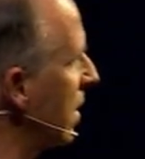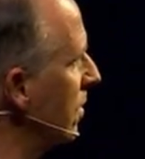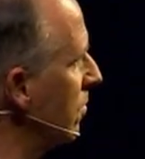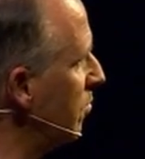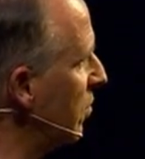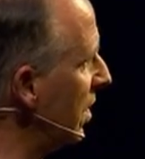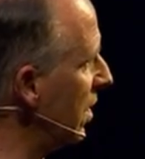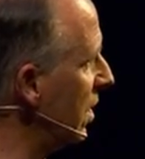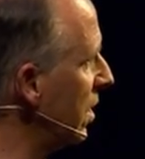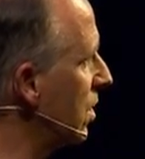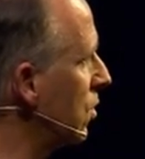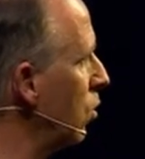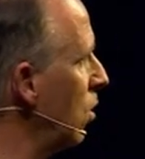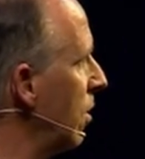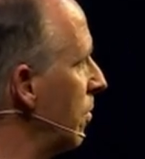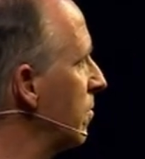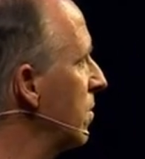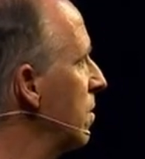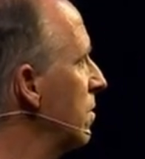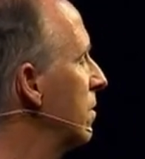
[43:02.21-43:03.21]
and be
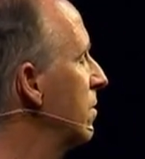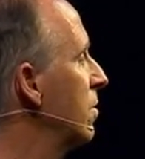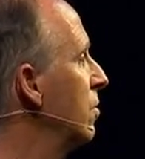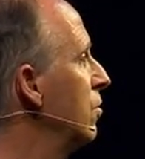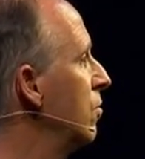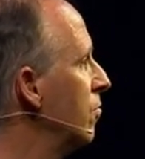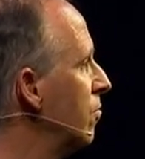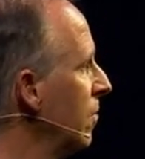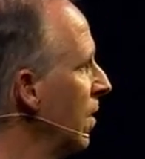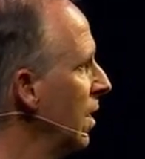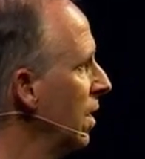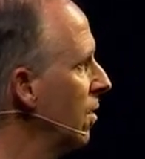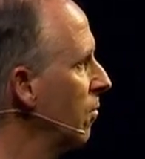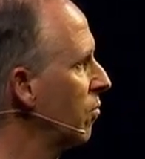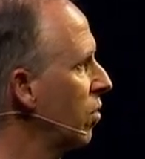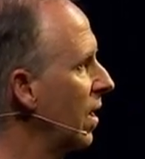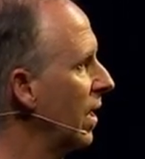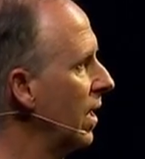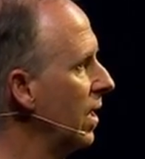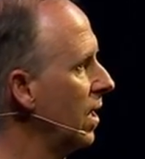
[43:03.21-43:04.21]
equipped to
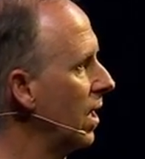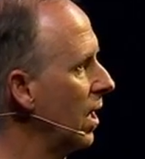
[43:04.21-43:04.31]
play